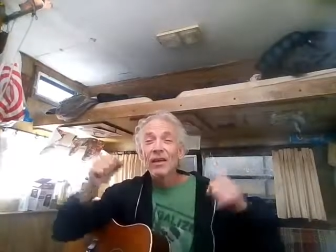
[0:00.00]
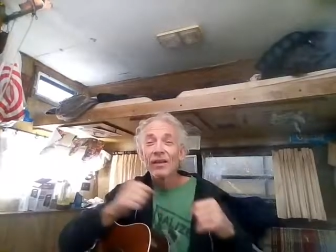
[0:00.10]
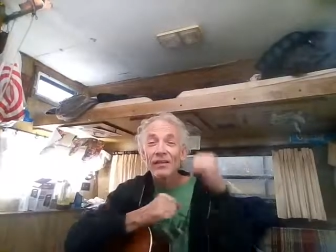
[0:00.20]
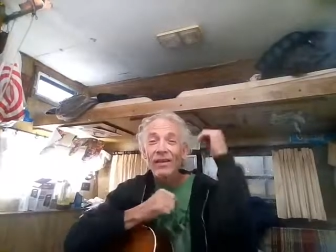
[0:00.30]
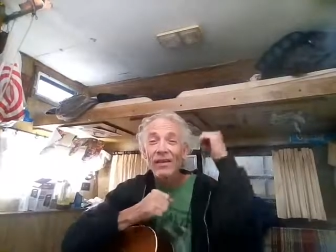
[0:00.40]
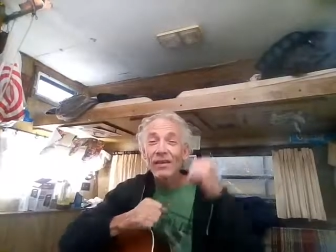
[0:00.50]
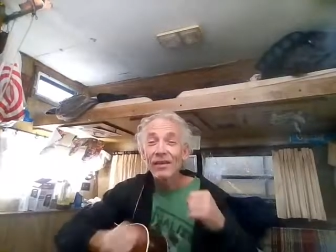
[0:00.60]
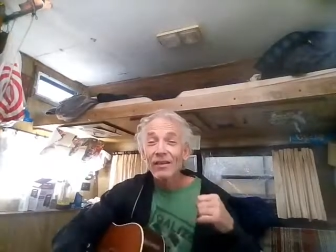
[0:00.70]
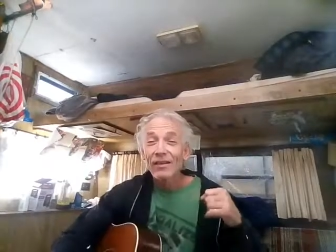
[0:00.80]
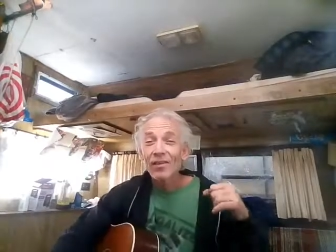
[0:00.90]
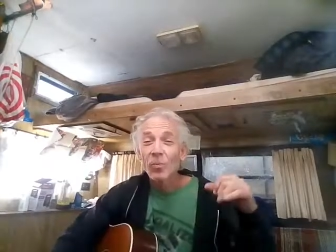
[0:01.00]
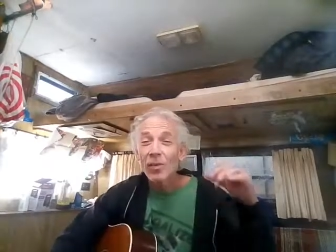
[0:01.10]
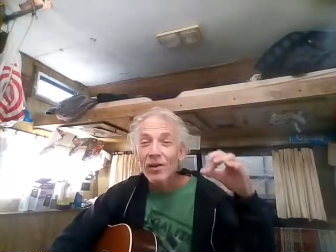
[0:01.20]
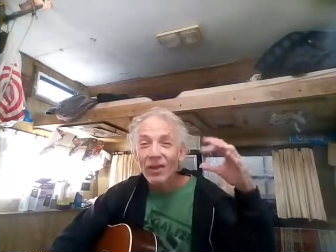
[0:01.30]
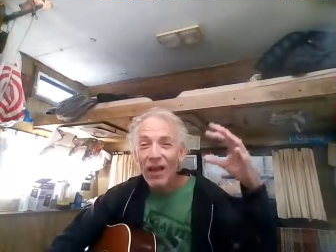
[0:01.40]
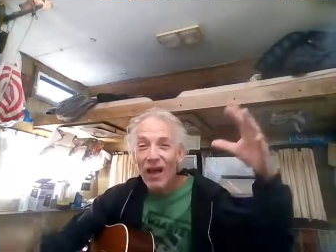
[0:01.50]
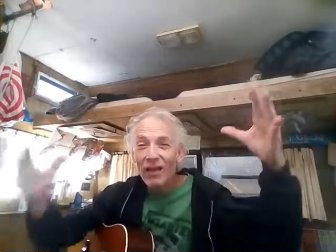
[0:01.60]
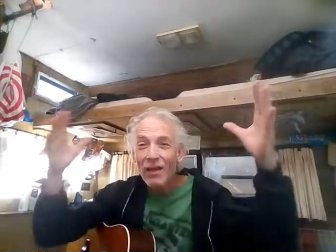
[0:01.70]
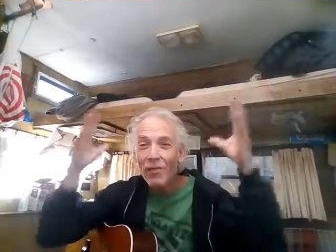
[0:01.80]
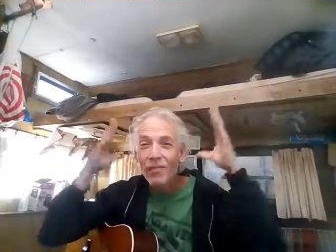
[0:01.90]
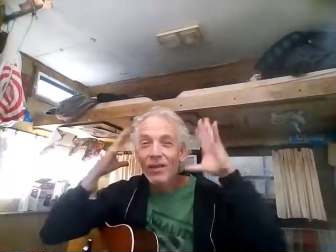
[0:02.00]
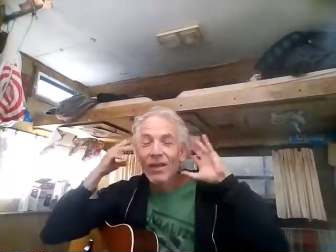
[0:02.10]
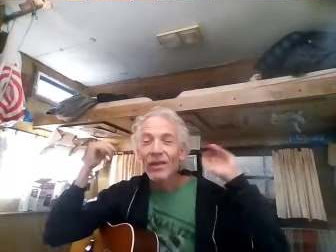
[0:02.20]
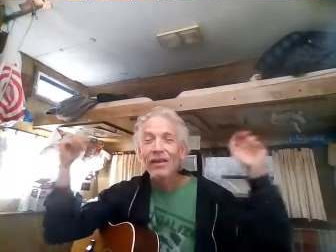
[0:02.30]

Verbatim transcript: And see, and the Spirit of God comes in.